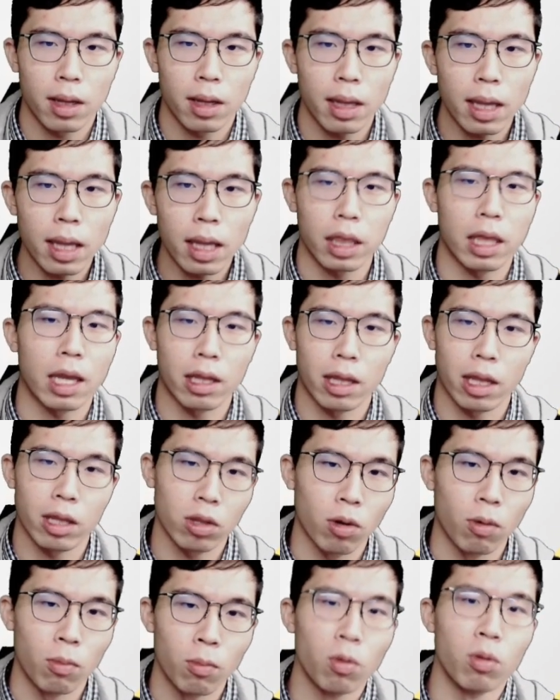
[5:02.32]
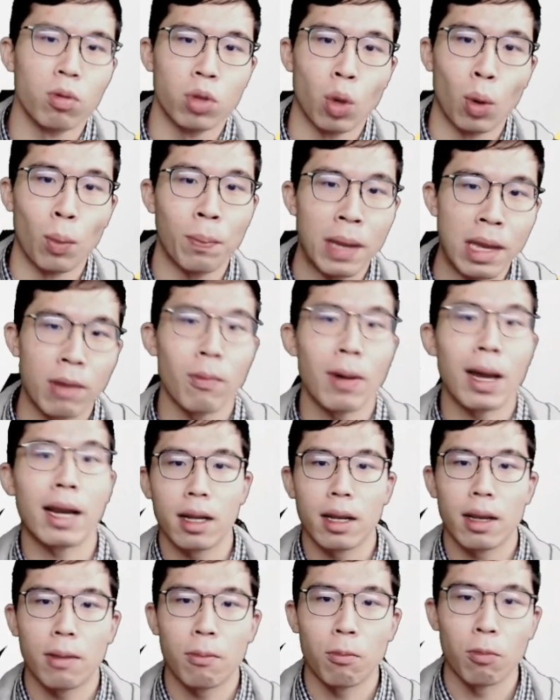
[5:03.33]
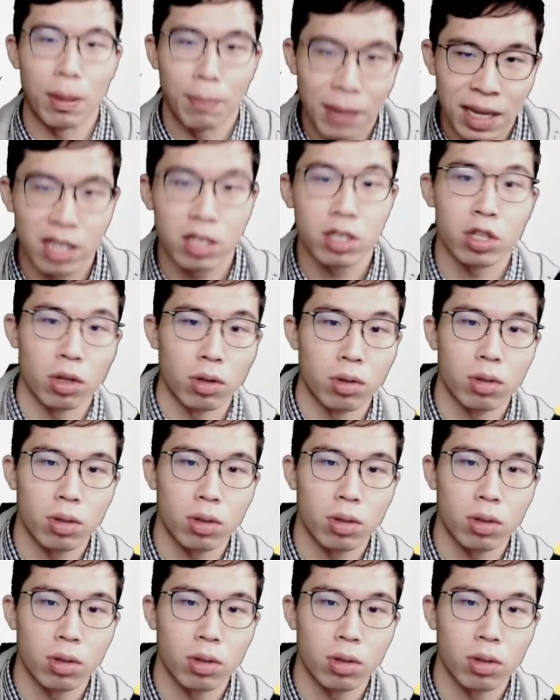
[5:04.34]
it's the rule to prevent repetition.